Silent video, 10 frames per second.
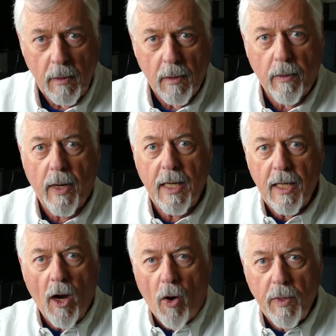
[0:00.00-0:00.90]
All right? It
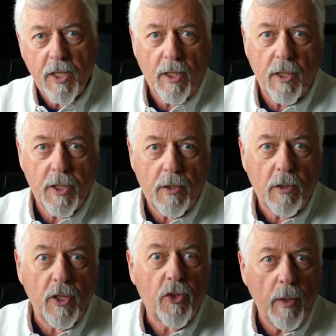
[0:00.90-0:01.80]
only starts to
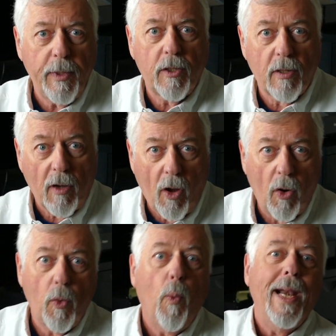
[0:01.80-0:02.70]
contribute to the
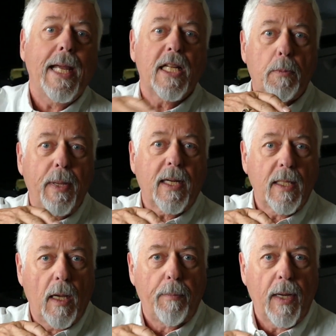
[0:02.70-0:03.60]
load when it gets picked
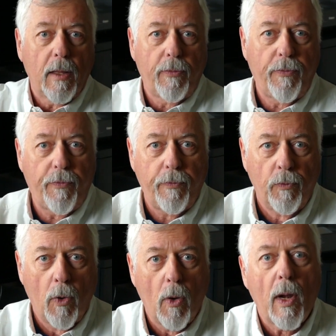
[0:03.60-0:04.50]
up by the
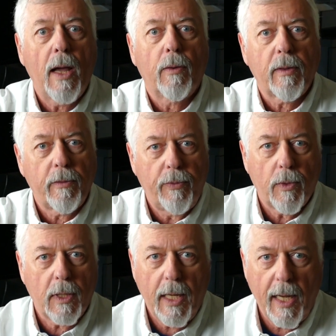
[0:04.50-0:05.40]
rollout of the
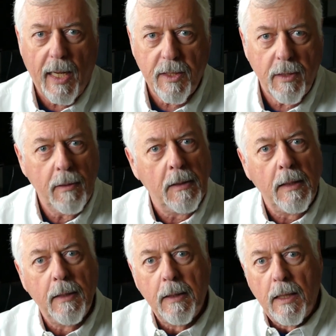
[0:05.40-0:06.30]
forward cast.
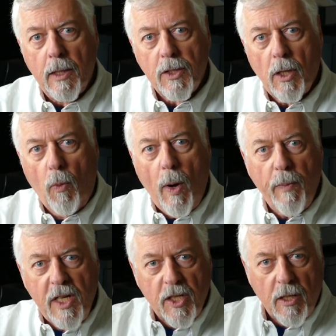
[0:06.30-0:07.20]
So when we
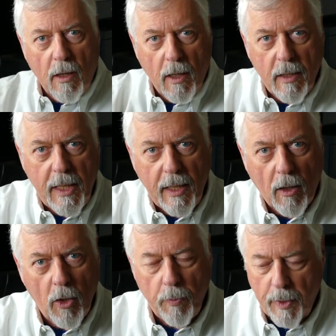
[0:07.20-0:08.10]
start our
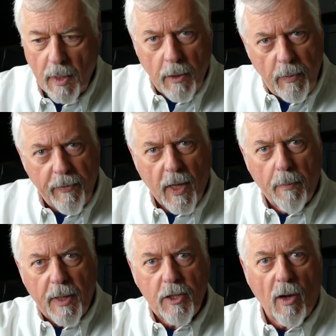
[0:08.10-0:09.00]
D-loop, we've got a
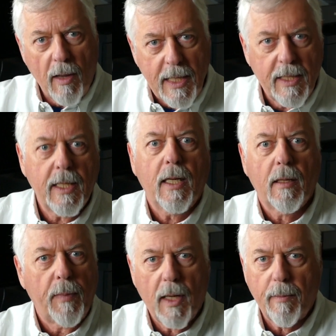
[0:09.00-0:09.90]
bunch of lines sitting in the
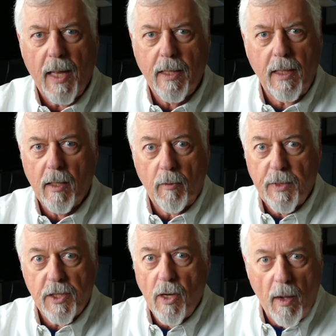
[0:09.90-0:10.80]
bottom of that D-loop
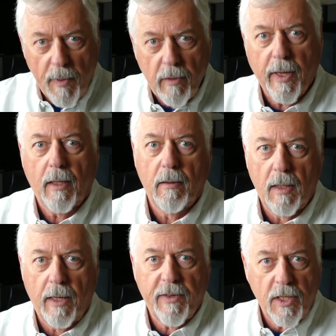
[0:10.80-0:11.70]
that's not moving.
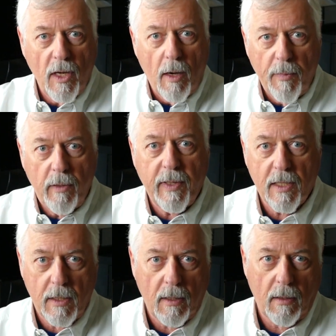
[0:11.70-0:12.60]
And if it's not moving, it's
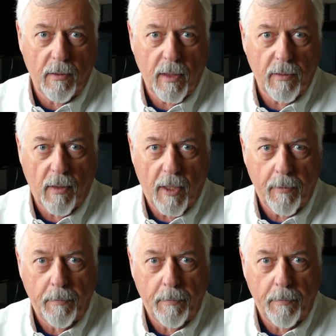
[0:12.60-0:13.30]
not loading the rod.